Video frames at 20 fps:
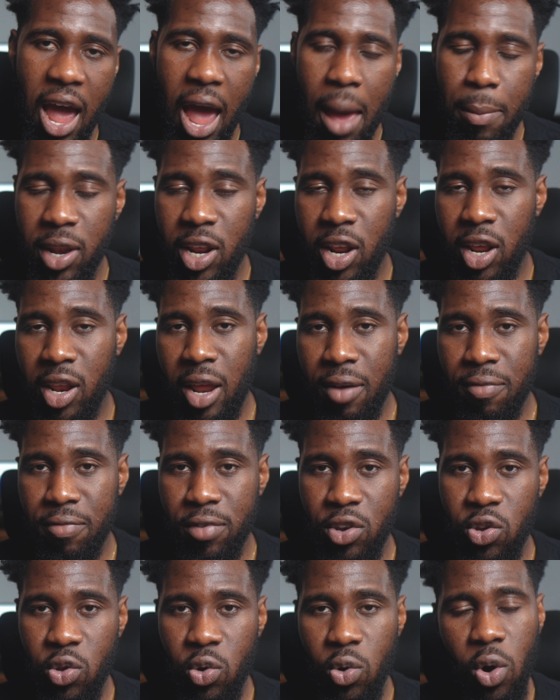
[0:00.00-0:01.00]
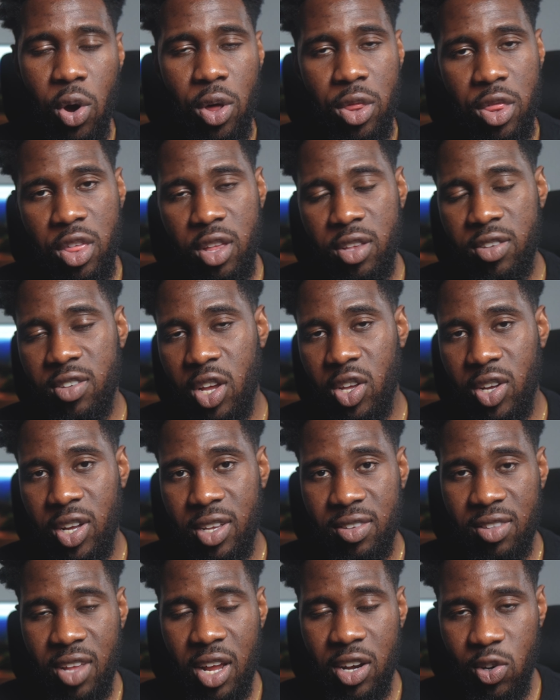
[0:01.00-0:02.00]
I made another video on things that you
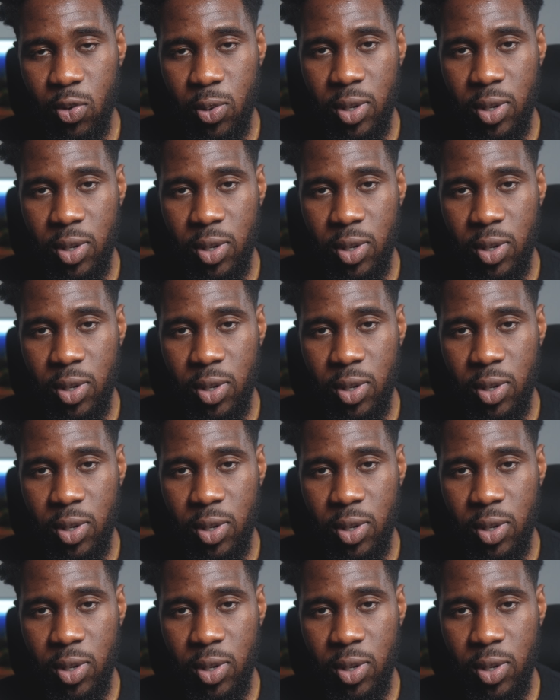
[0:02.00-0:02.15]
can start